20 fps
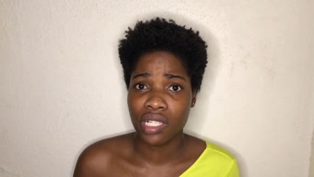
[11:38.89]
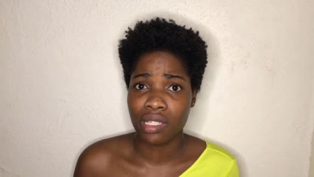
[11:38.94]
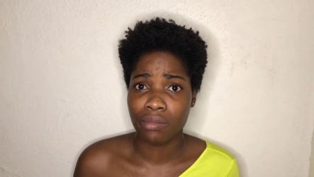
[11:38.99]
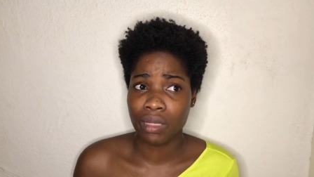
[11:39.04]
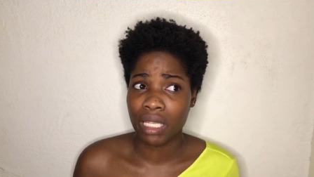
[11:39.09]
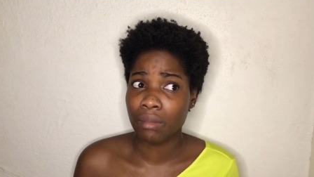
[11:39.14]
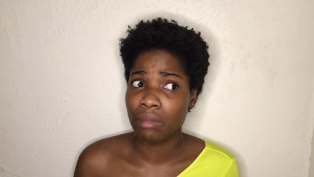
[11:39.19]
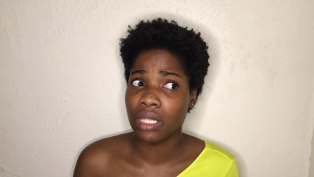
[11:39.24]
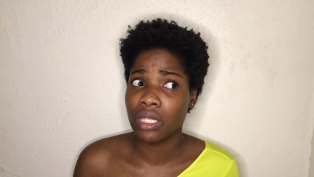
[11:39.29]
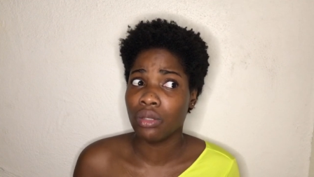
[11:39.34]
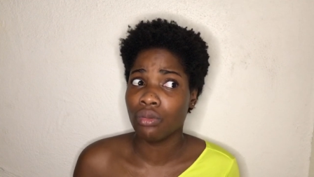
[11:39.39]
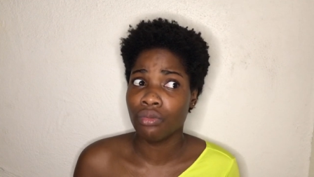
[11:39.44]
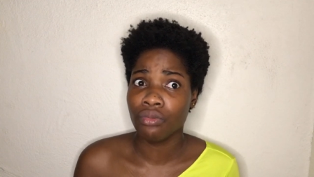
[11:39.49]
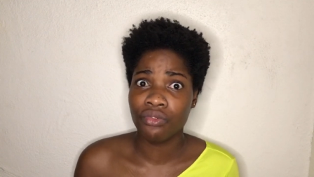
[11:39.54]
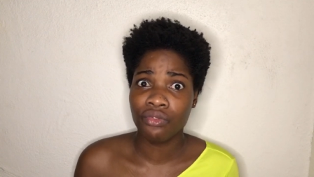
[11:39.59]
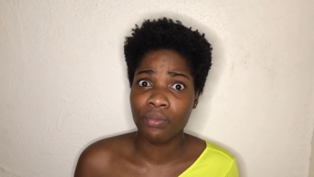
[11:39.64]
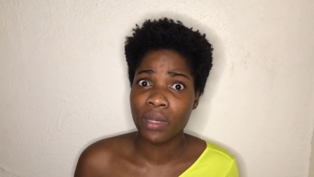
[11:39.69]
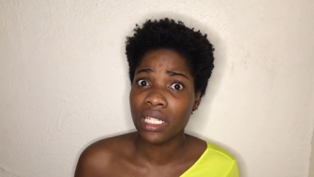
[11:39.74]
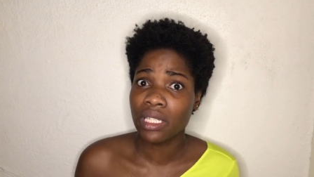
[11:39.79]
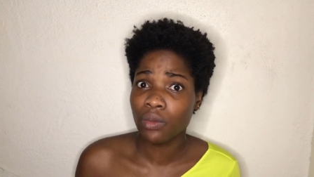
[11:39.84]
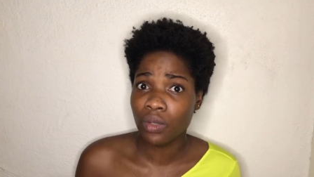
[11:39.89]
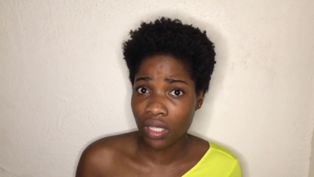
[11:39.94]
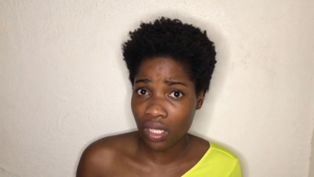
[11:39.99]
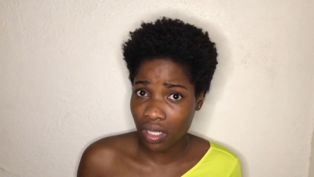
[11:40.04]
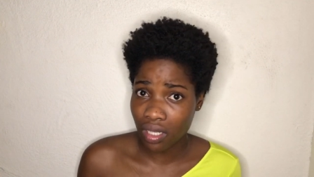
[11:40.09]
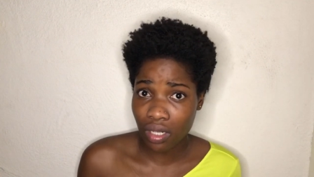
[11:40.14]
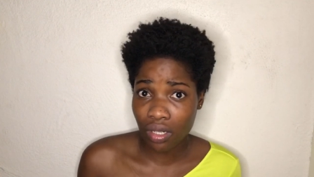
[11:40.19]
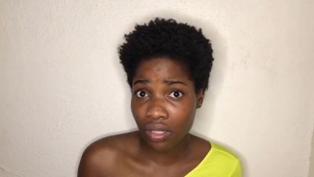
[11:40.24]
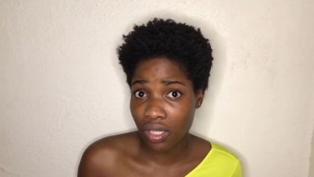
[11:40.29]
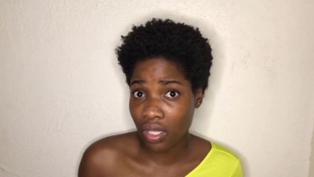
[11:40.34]
Maybe you've been one of the
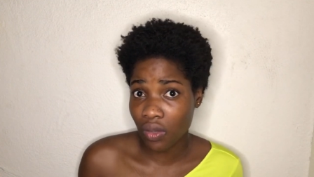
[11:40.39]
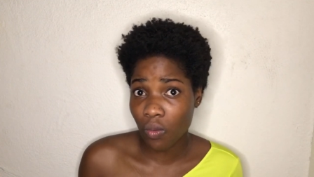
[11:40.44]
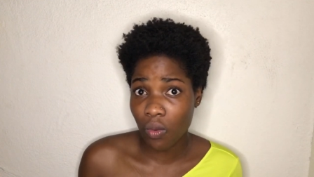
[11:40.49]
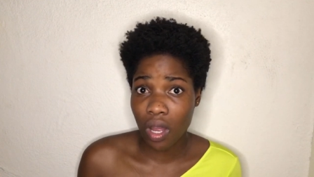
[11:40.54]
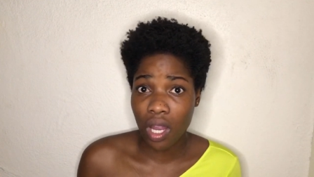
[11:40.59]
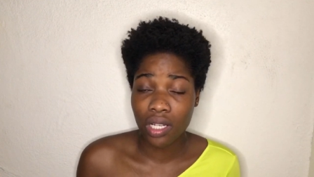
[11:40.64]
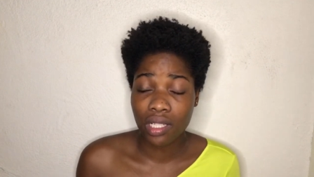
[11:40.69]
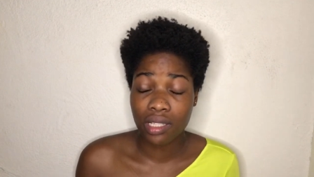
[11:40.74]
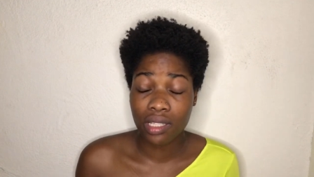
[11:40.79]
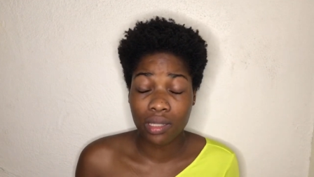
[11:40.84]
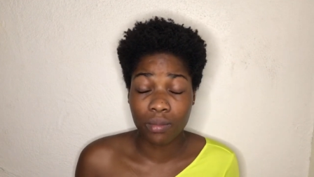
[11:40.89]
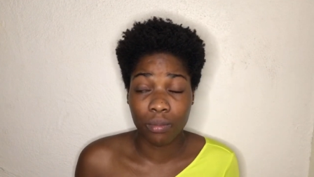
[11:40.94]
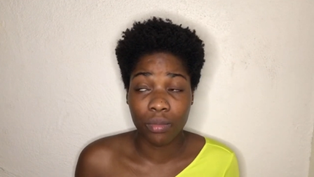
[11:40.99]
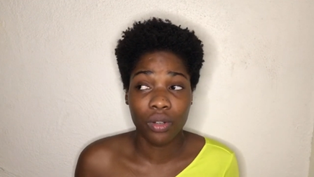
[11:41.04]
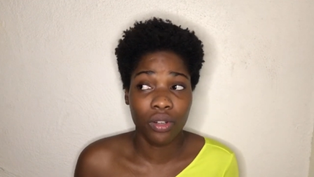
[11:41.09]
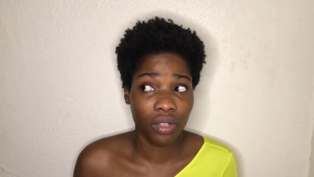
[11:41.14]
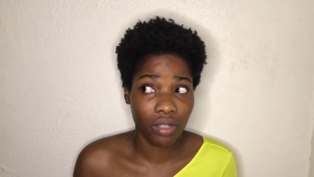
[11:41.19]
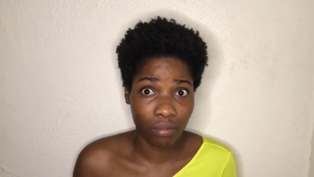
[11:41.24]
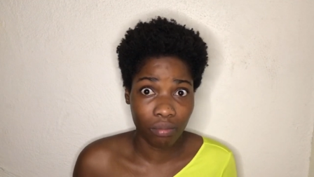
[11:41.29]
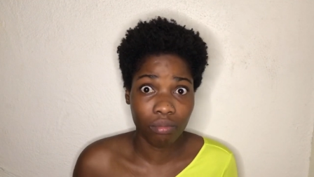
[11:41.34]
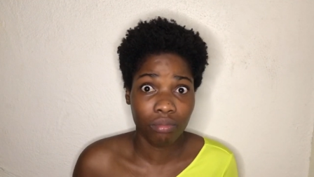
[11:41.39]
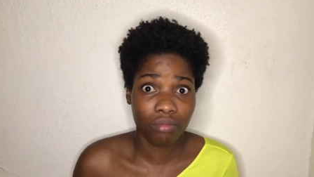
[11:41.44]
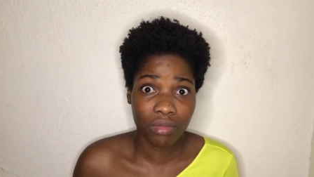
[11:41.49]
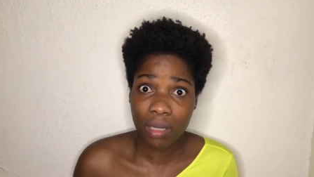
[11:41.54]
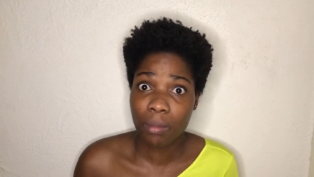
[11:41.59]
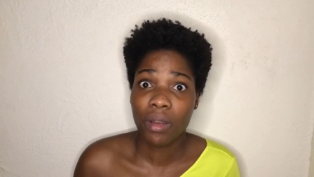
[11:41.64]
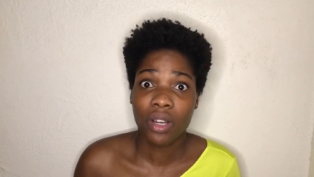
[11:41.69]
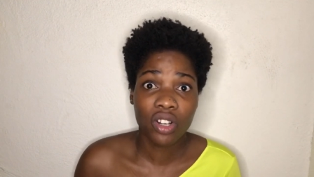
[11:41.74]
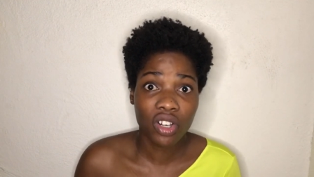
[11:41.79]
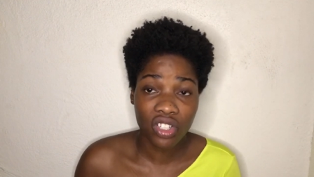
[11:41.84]
lucky ones, but them
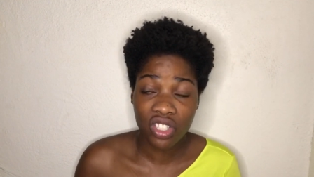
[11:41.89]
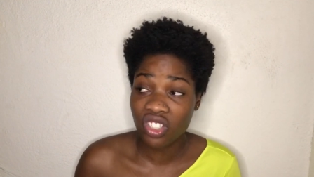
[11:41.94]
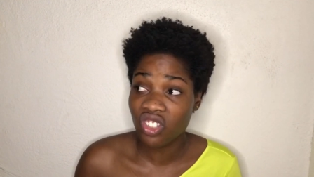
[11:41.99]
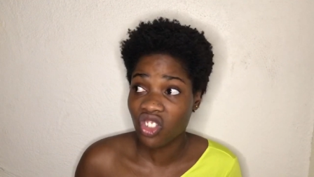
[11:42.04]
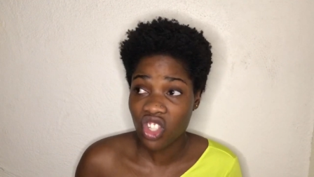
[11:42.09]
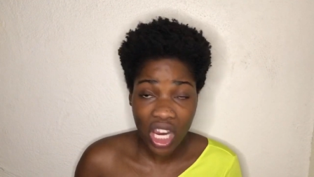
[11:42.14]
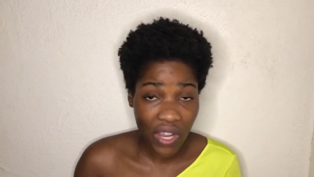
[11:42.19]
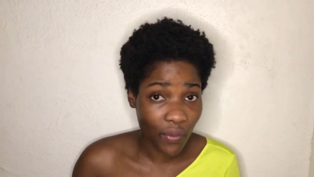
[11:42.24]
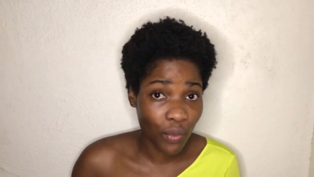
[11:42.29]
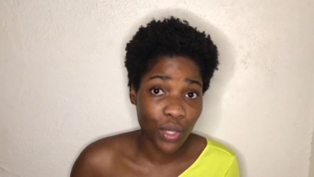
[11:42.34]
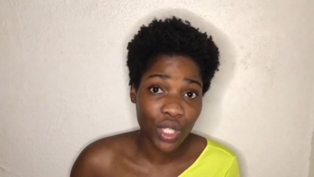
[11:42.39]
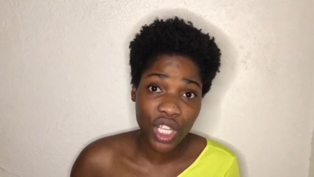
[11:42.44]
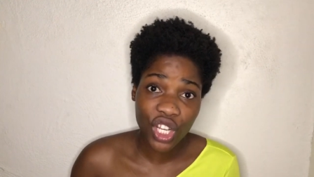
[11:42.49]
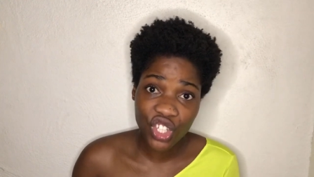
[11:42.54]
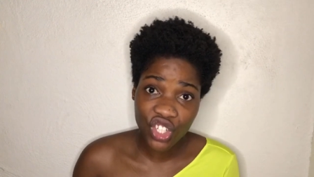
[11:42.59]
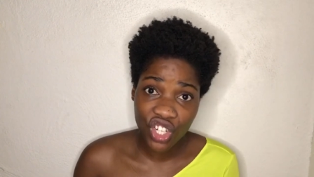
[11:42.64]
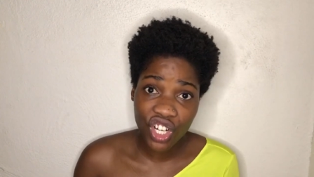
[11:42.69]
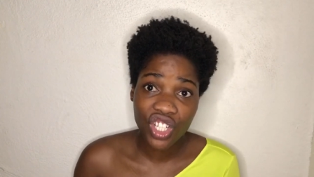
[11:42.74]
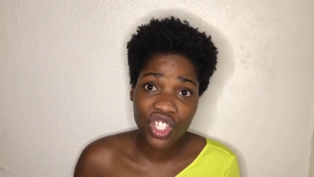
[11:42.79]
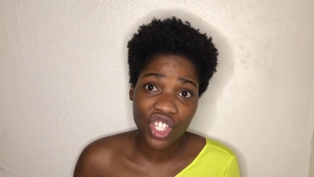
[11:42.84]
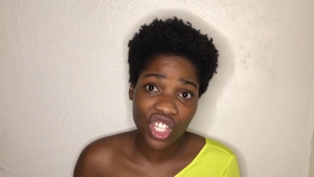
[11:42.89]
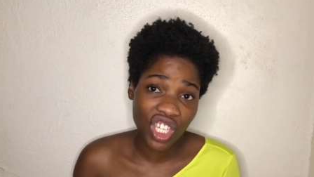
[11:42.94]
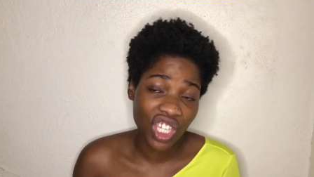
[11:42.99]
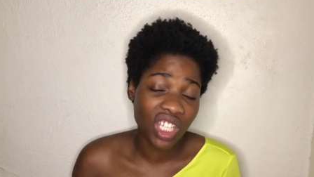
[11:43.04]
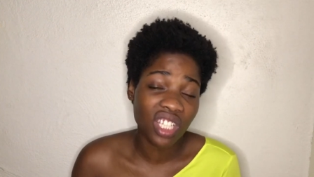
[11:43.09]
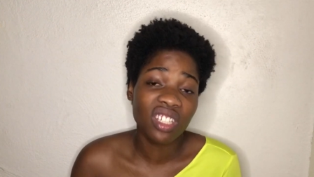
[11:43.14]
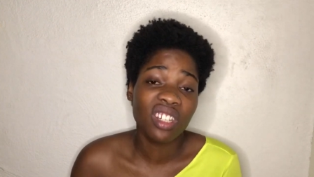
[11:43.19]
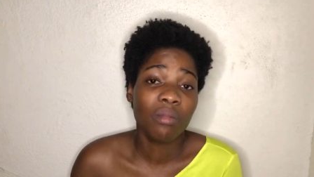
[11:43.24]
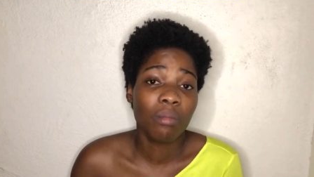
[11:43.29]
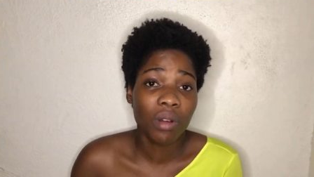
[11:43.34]
are going to travel with the jerk chicken,
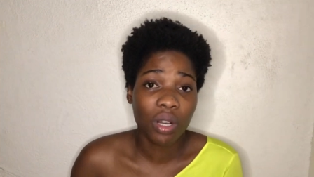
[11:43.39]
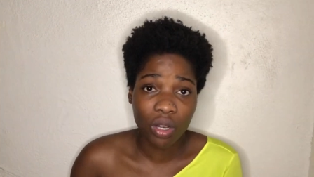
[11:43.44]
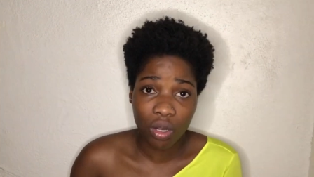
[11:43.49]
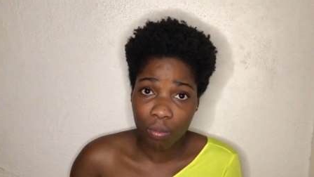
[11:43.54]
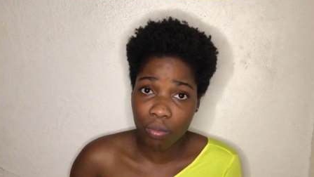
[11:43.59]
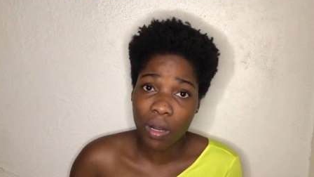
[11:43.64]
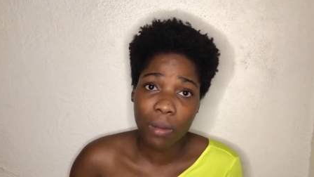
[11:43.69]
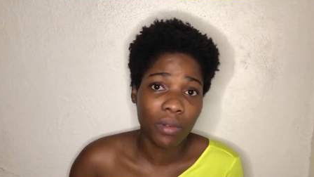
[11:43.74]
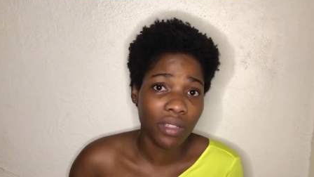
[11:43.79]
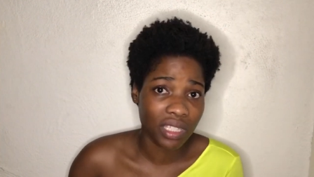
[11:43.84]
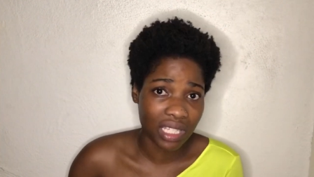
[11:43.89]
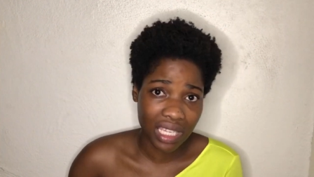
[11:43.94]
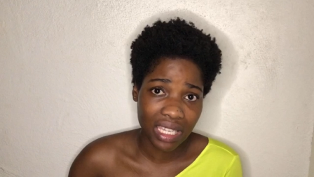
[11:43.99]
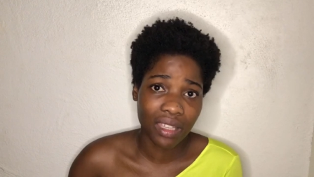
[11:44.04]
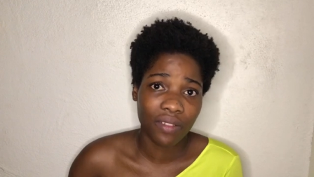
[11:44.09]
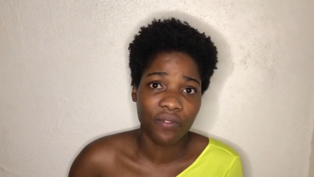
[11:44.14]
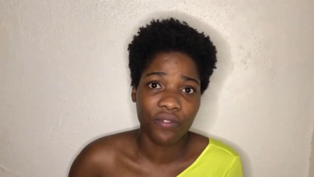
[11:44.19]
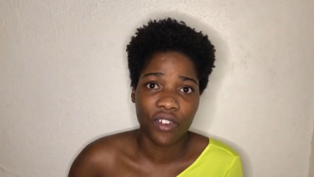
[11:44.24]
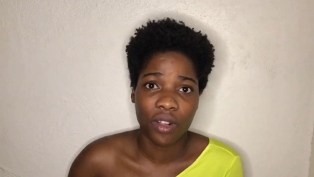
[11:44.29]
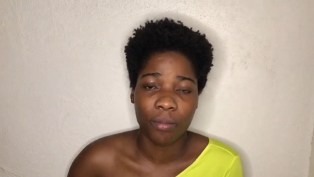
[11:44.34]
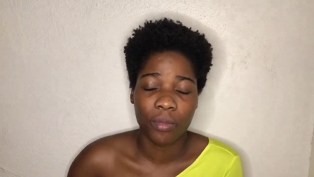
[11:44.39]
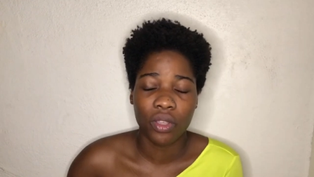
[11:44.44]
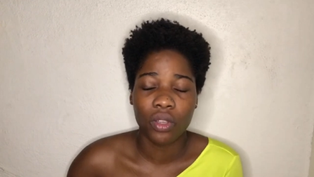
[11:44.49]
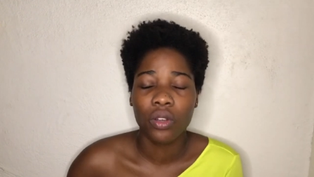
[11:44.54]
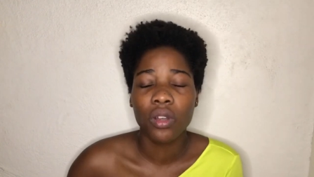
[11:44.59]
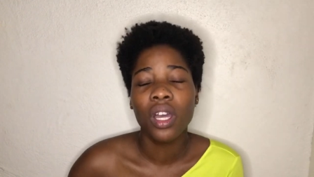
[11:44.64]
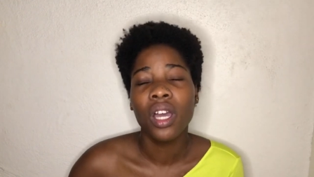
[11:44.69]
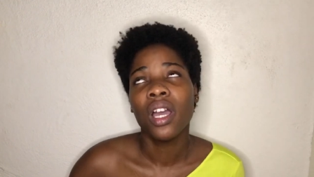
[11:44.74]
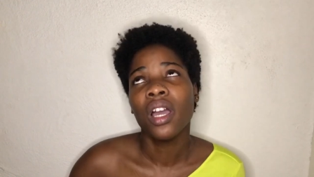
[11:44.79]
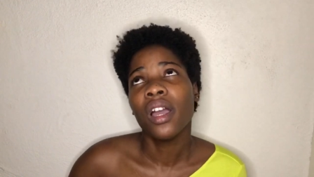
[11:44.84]
them are going to probably take it from you,
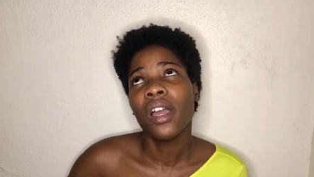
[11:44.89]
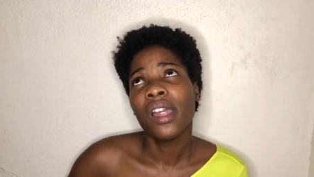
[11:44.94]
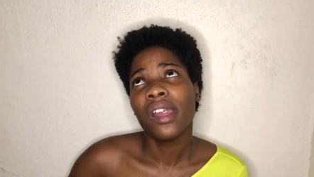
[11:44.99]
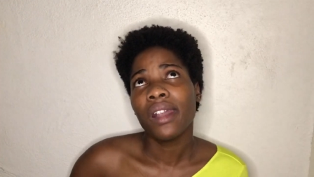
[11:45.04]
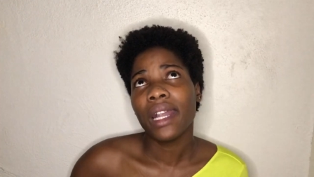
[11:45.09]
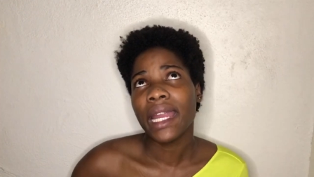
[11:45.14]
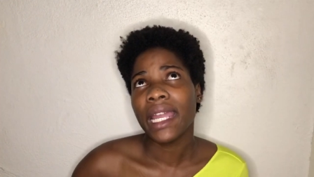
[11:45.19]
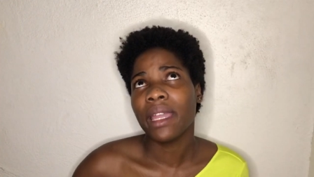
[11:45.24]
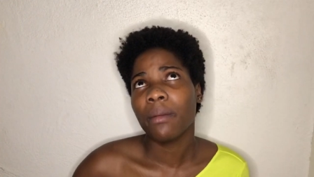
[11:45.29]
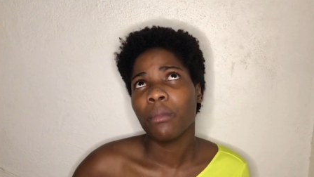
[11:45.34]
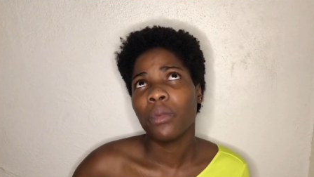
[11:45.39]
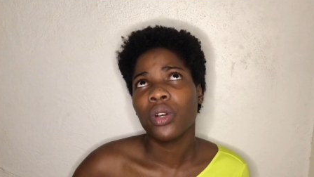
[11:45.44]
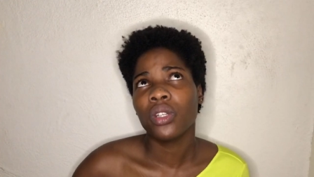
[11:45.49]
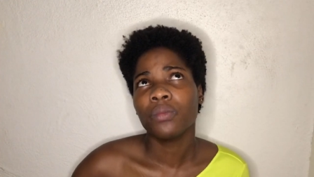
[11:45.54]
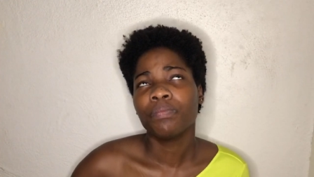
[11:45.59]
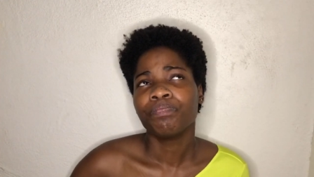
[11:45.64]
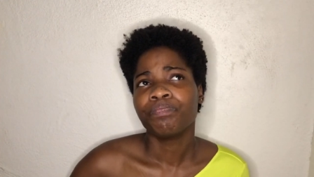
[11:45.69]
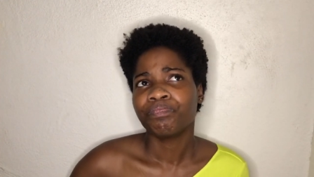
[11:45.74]
right? But